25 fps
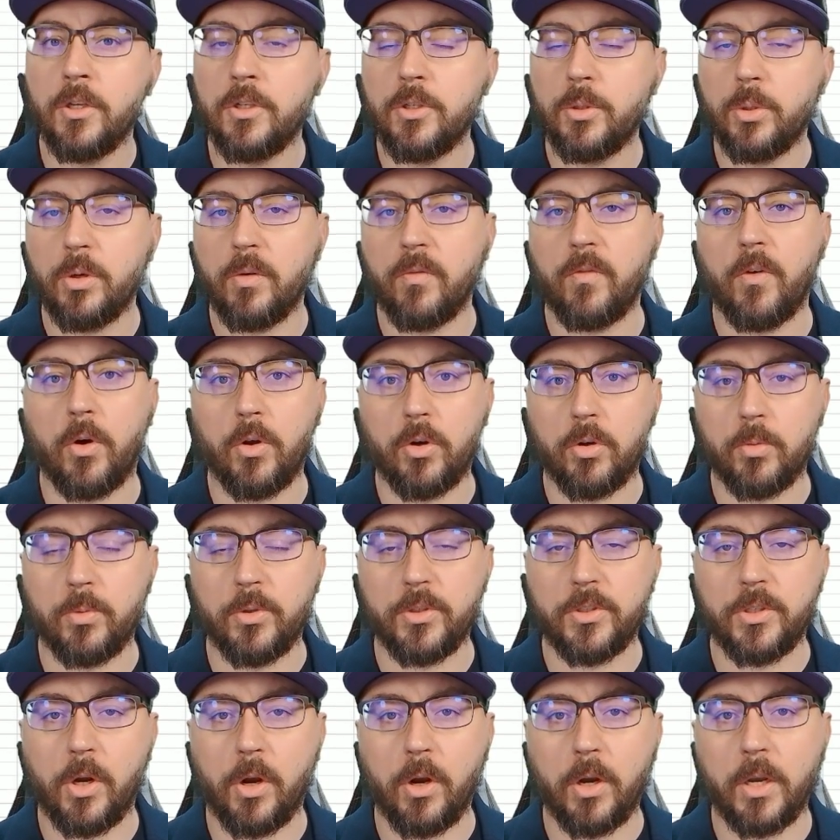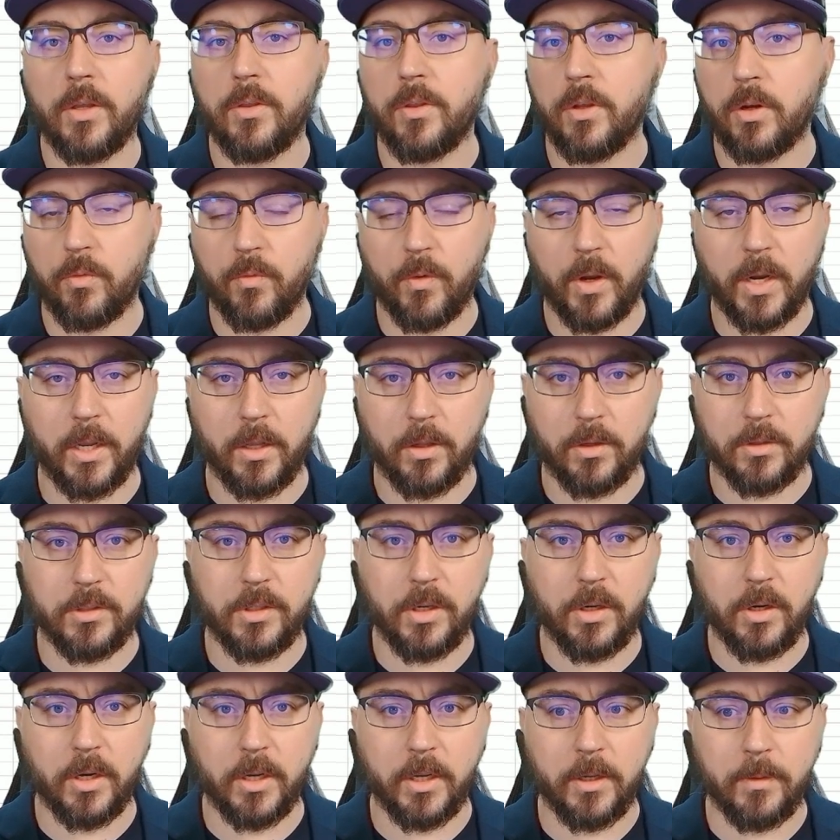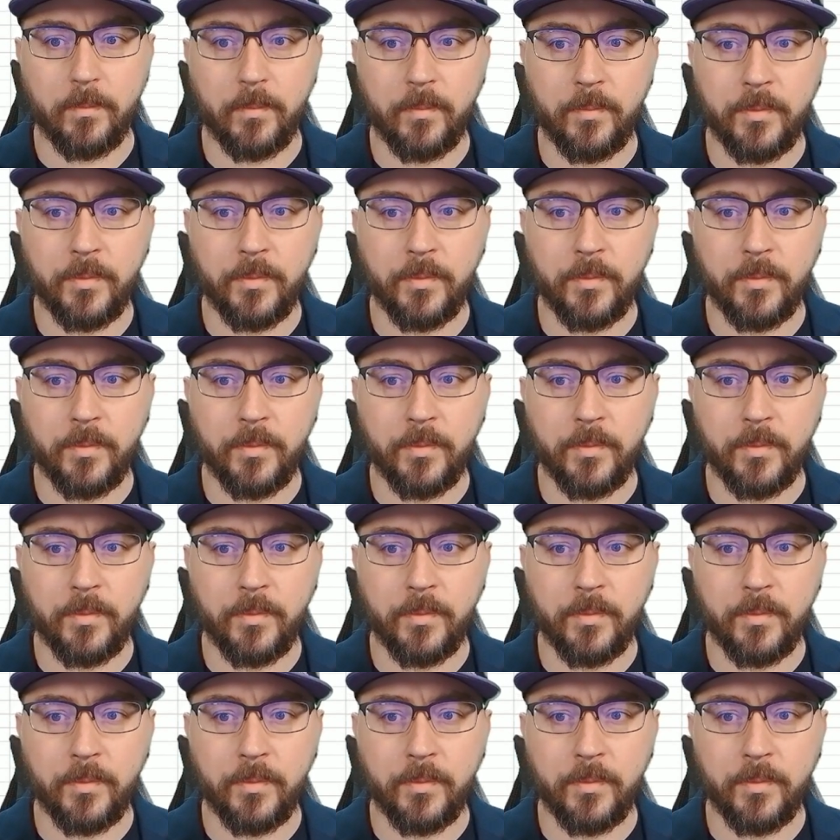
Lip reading: to a vulnerable target than a regular target.